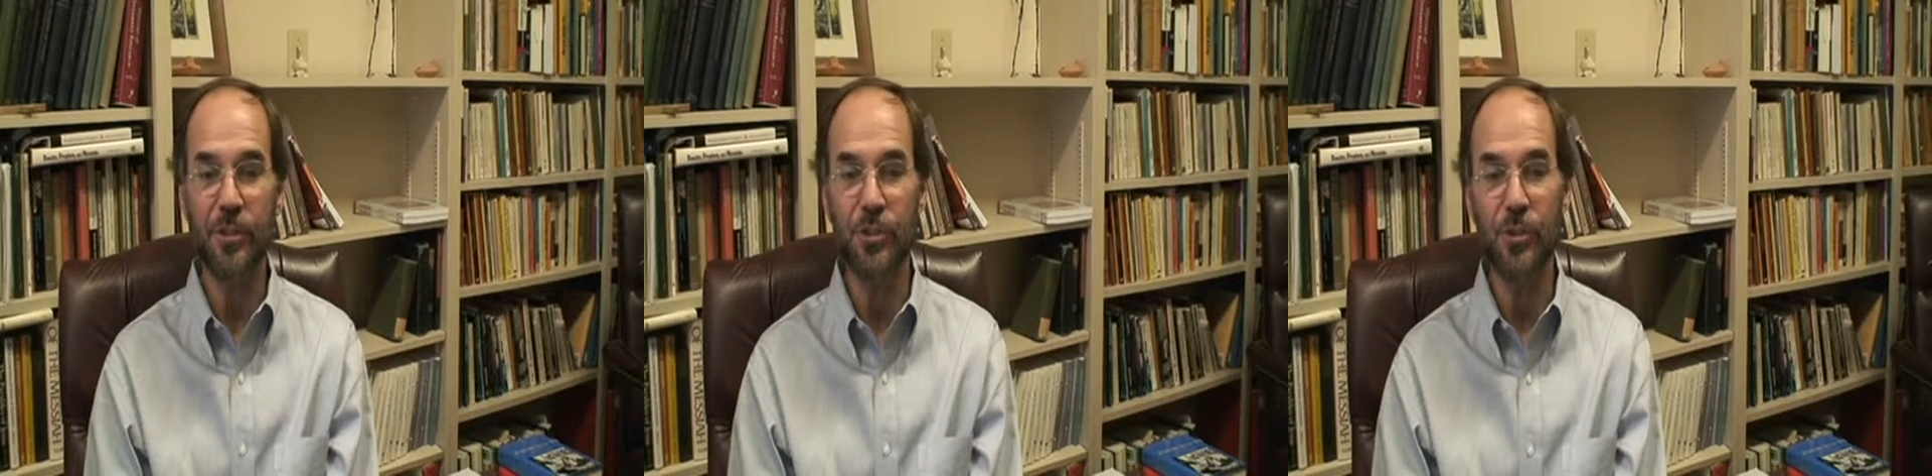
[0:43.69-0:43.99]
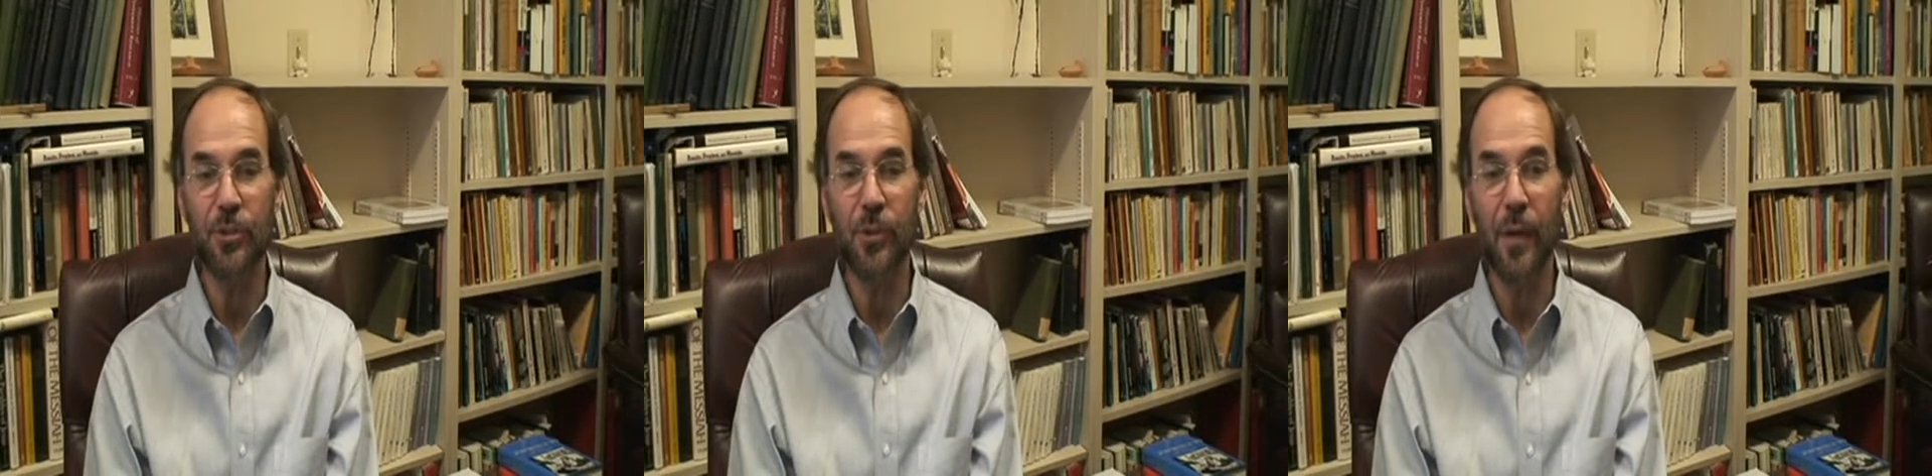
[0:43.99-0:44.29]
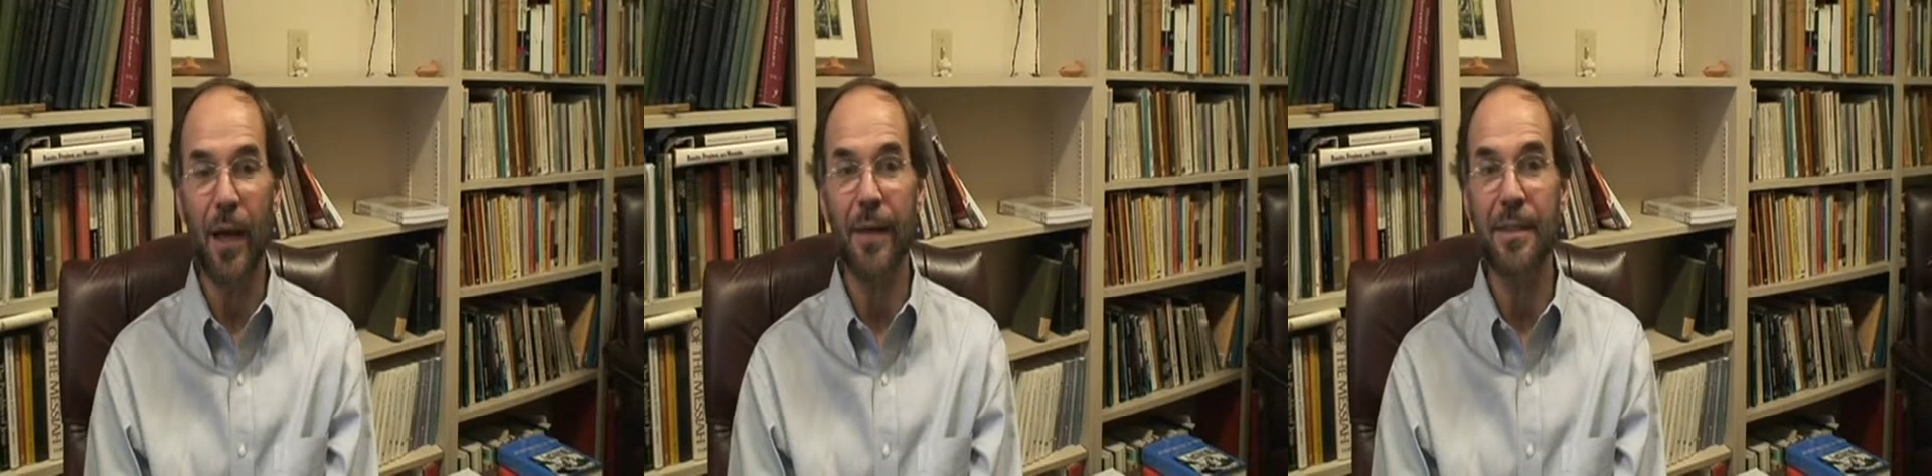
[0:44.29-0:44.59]
Jew
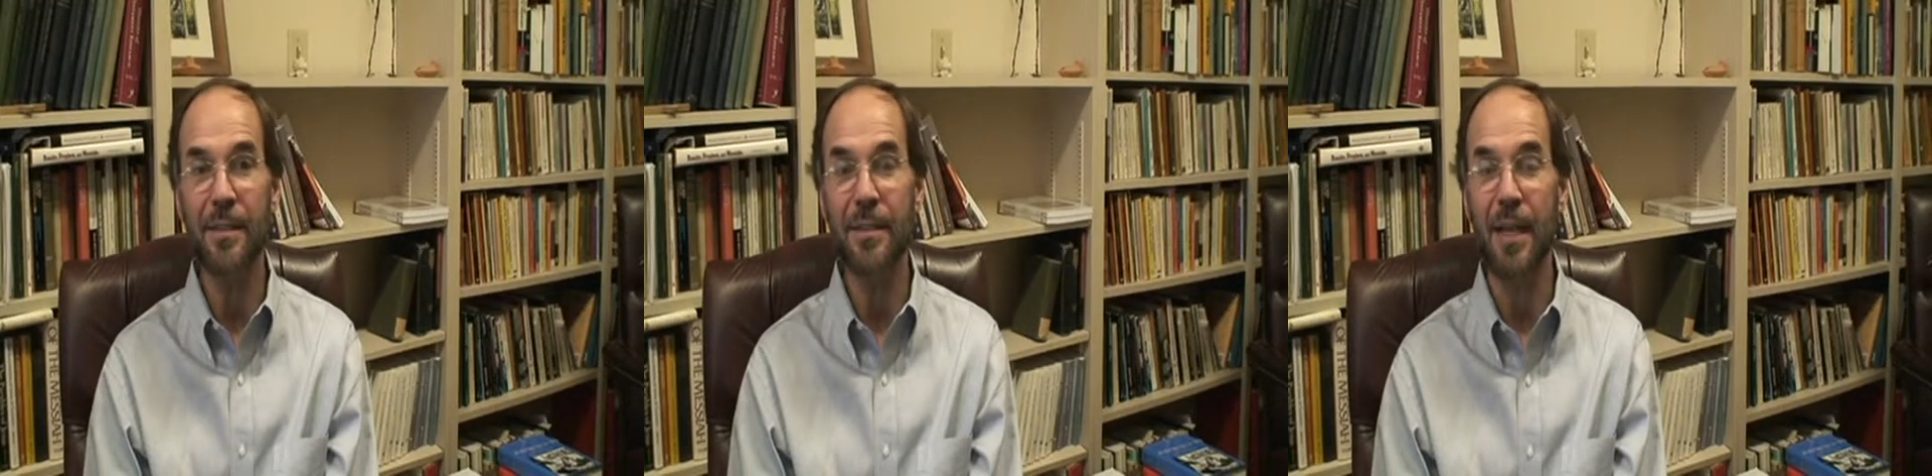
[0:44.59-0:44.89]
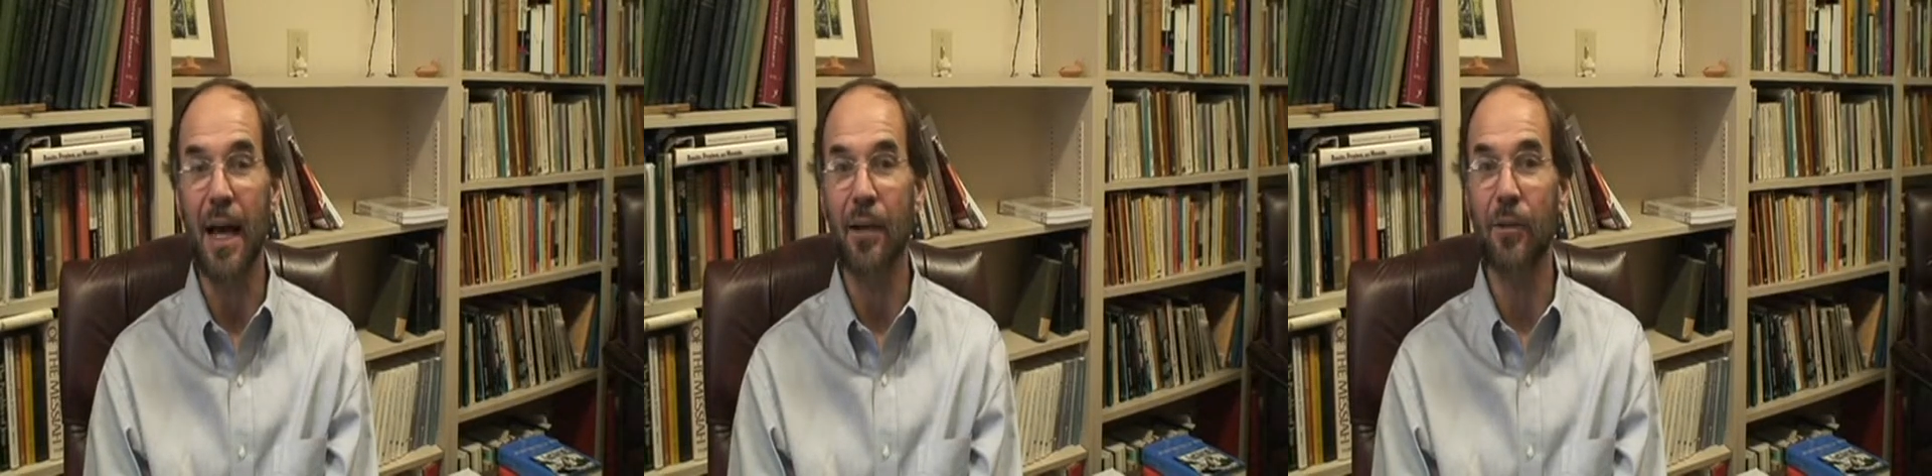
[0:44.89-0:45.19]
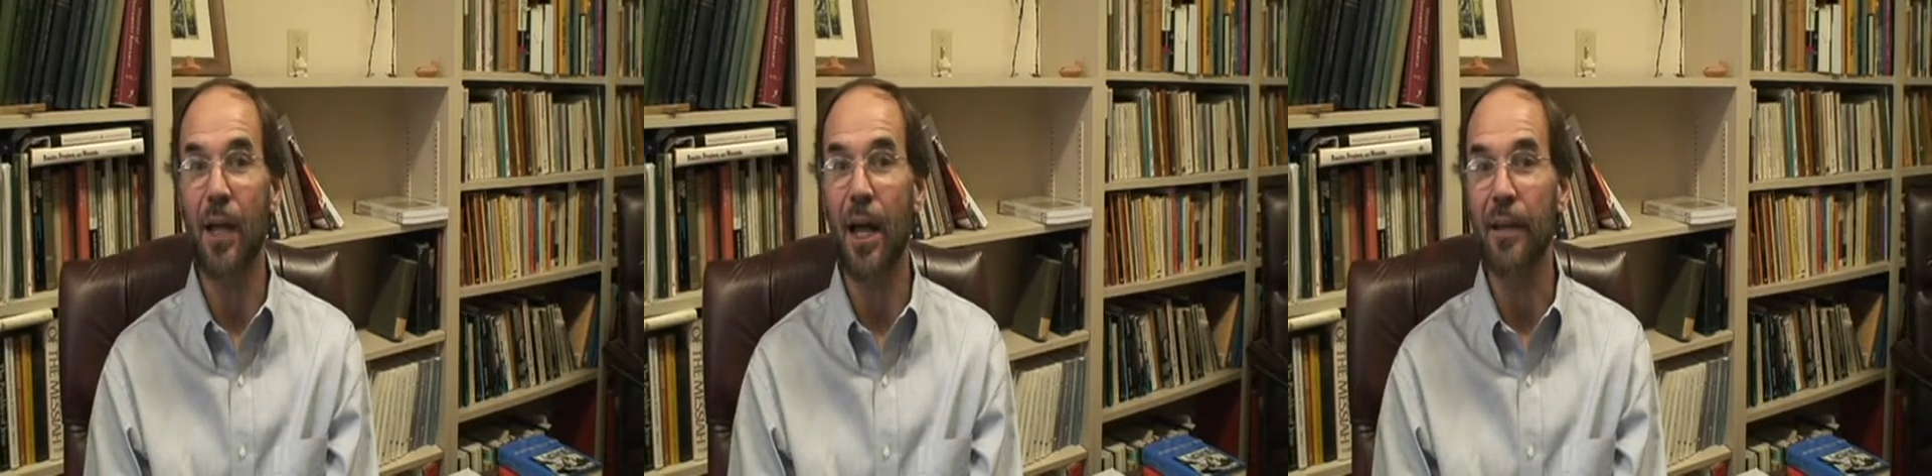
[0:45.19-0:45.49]
throughout his entire
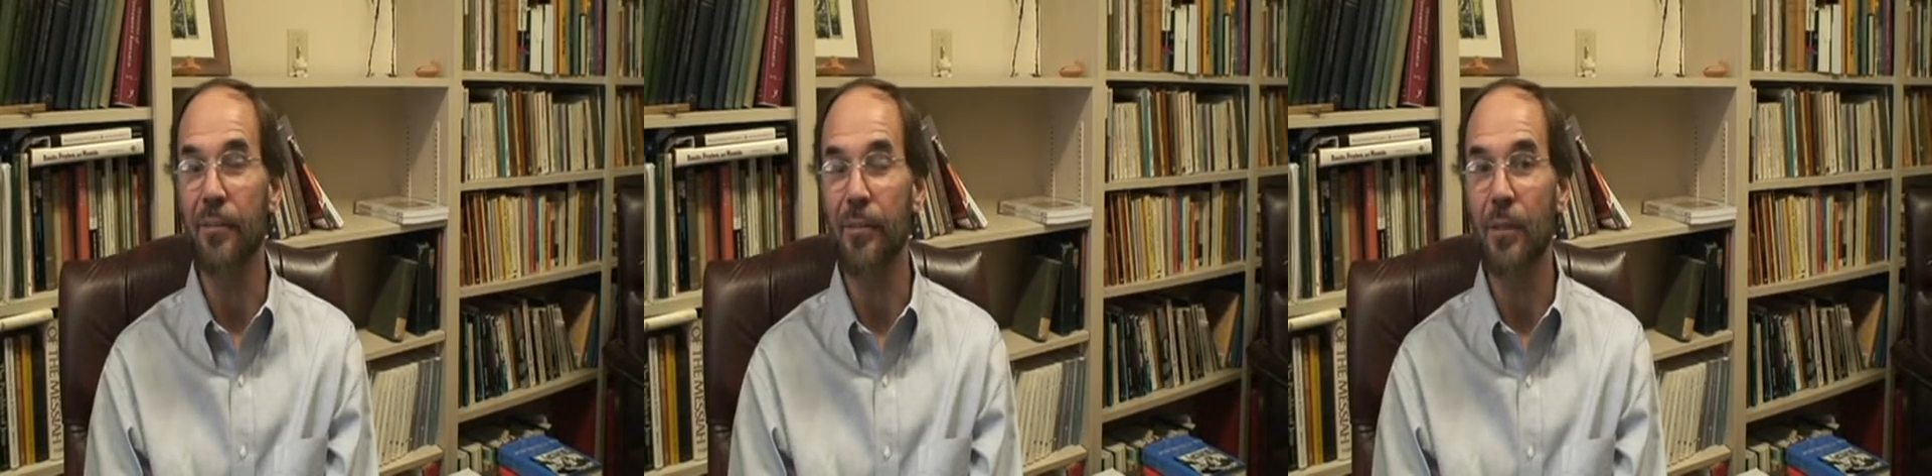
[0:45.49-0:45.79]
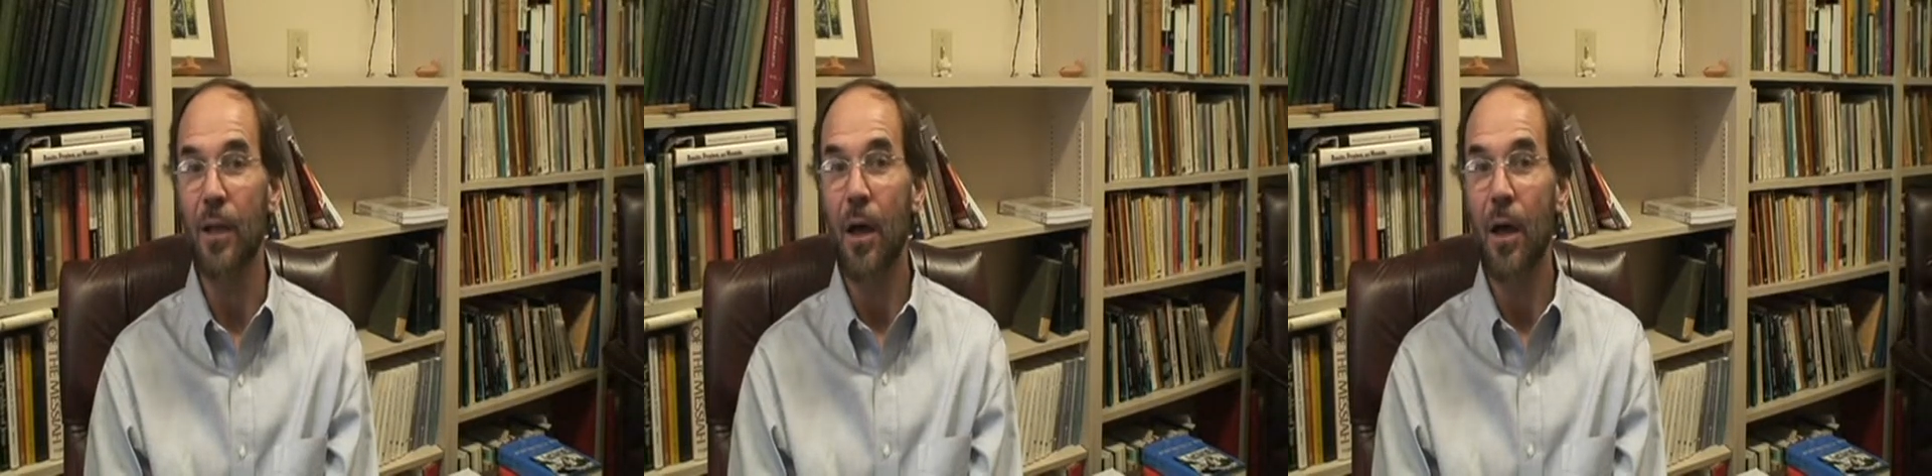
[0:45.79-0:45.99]
life.